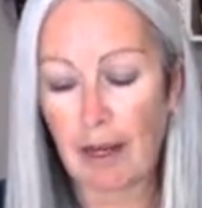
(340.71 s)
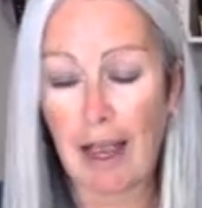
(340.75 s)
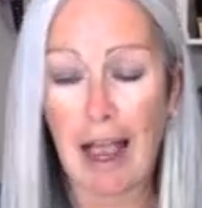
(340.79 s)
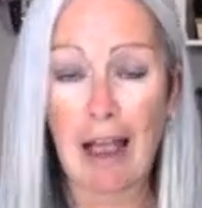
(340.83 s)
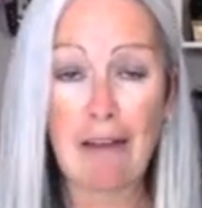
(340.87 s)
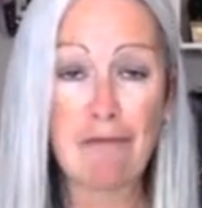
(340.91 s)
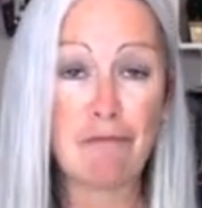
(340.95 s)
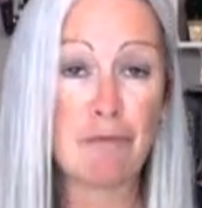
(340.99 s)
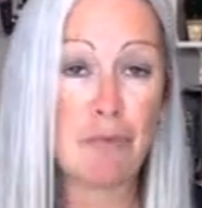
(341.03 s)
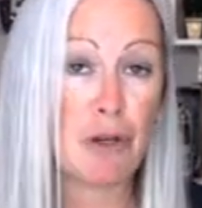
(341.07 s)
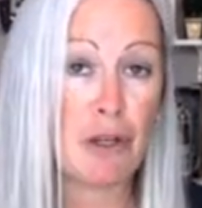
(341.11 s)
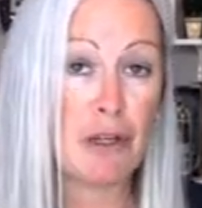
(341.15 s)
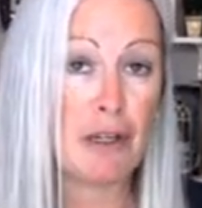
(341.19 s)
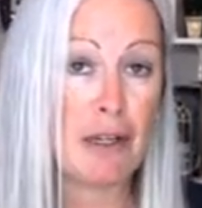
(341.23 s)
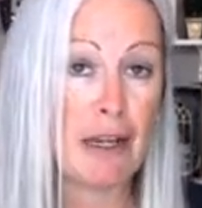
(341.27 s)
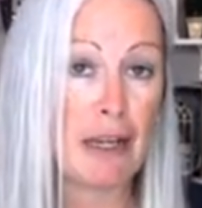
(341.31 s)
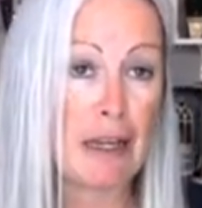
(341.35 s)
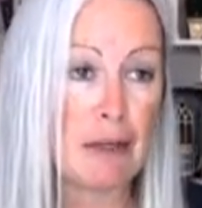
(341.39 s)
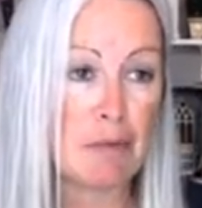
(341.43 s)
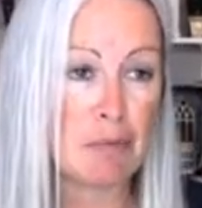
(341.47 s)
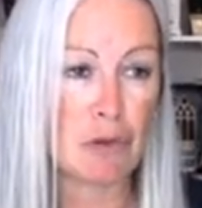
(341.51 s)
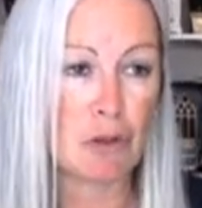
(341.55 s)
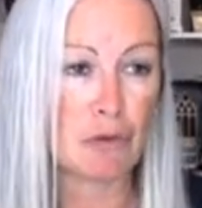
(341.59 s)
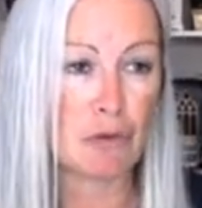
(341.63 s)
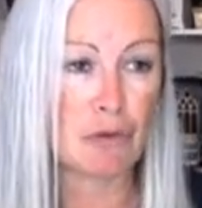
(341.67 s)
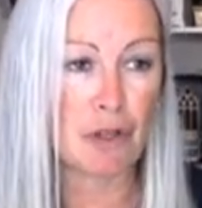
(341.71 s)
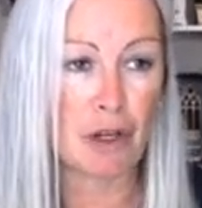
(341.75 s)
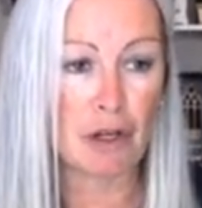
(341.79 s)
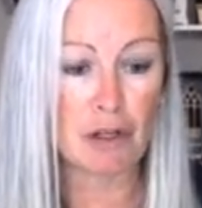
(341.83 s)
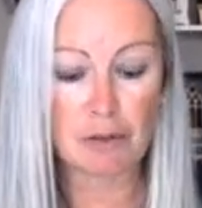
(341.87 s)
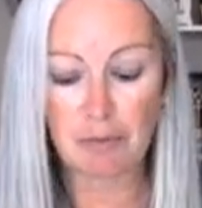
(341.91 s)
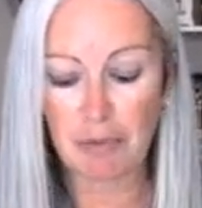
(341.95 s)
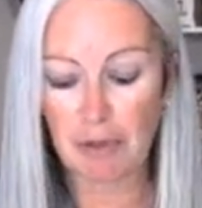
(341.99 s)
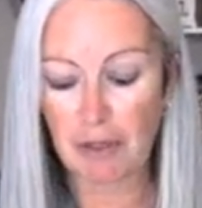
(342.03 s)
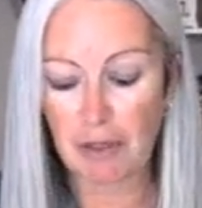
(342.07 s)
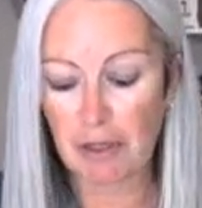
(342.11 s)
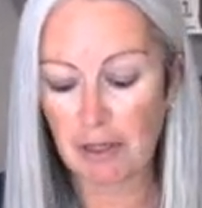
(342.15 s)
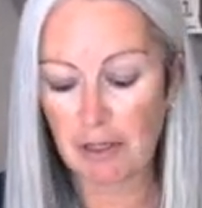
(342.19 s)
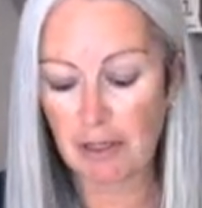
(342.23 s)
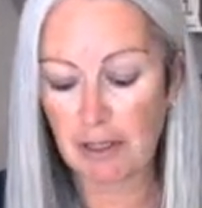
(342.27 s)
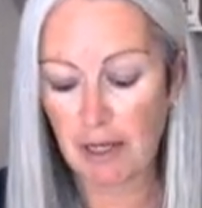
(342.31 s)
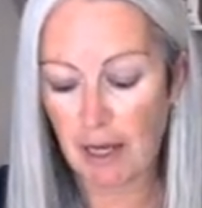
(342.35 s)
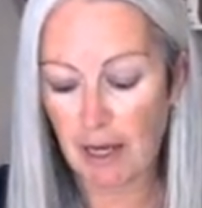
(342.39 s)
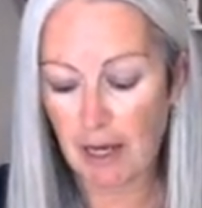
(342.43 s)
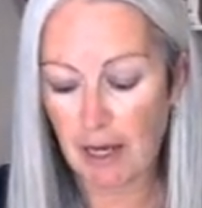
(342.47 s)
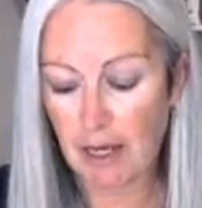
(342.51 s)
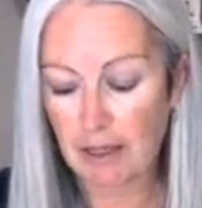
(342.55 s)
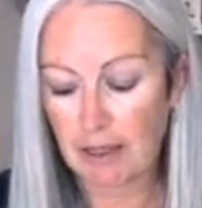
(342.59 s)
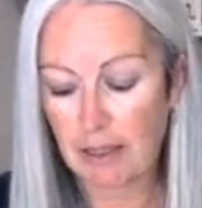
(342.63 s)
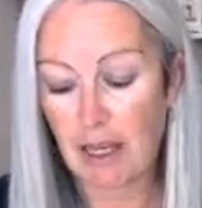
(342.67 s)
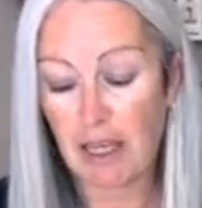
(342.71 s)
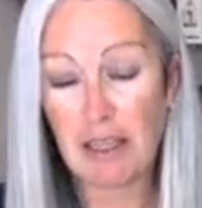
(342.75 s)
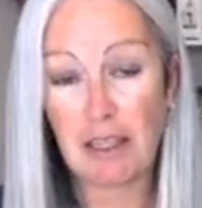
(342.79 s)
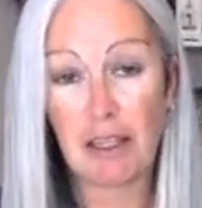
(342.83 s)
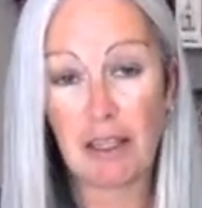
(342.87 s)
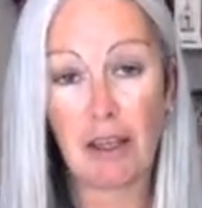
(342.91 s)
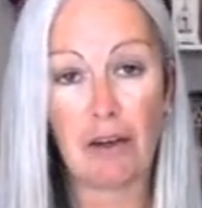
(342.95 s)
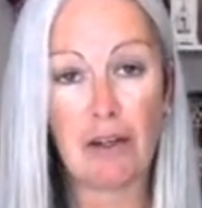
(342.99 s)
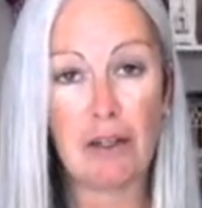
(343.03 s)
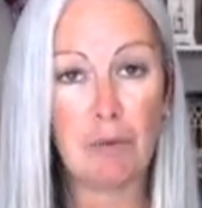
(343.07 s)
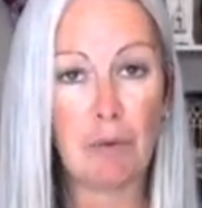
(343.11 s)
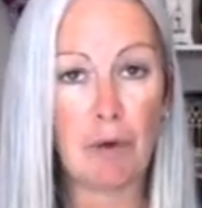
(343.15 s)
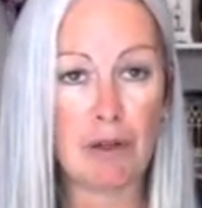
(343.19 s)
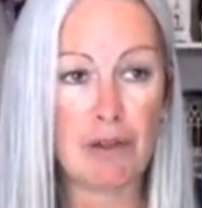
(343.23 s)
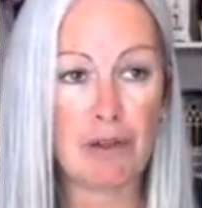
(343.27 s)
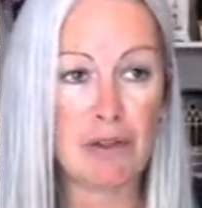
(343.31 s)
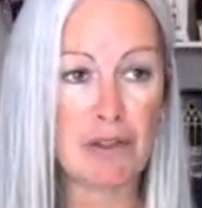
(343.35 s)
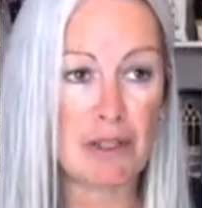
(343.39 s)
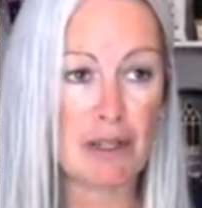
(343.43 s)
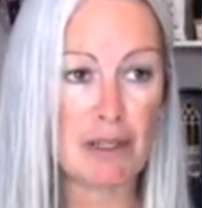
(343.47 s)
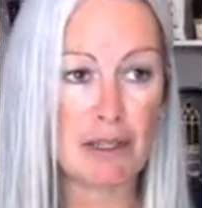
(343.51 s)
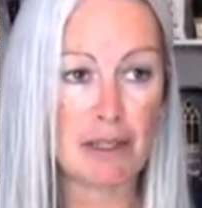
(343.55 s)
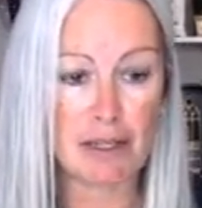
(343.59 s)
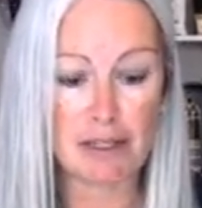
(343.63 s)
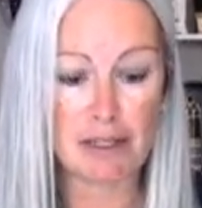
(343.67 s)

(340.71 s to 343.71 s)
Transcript: I haven't put a label on those because they're the only ones in